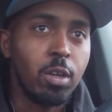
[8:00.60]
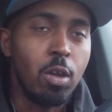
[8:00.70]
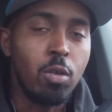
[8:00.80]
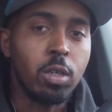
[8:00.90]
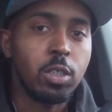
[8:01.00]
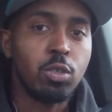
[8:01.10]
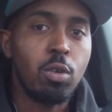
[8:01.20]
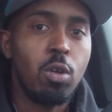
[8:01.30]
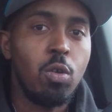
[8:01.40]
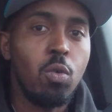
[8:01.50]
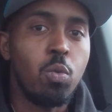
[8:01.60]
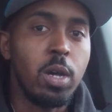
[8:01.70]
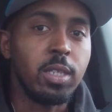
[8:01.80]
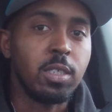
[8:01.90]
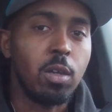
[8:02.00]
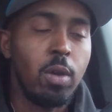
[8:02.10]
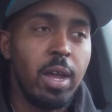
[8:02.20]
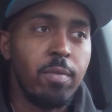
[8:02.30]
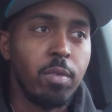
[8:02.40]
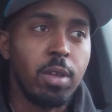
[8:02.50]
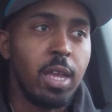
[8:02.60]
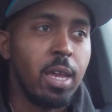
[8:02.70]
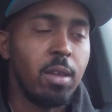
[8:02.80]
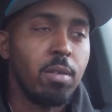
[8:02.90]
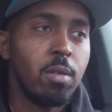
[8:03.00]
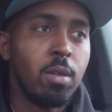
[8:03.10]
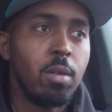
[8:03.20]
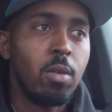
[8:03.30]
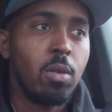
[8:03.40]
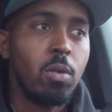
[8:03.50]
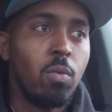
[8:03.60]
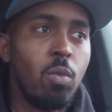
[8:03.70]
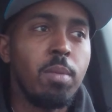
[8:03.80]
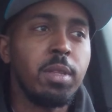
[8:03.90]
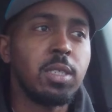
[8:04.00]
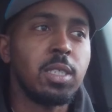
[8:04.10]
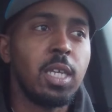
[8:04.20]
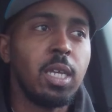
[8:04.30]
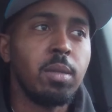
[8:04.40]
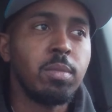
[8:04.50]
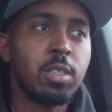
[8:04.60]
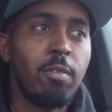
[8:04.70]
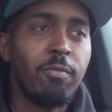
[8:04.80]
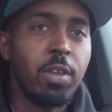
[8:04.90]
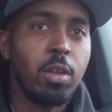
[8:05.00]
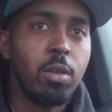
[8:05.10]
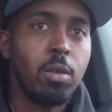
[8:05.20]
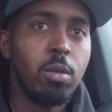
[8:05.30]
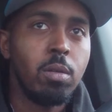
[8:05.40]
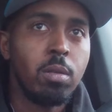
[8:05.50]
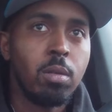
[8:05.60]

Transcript: no control whatsoever, yet women seem to feel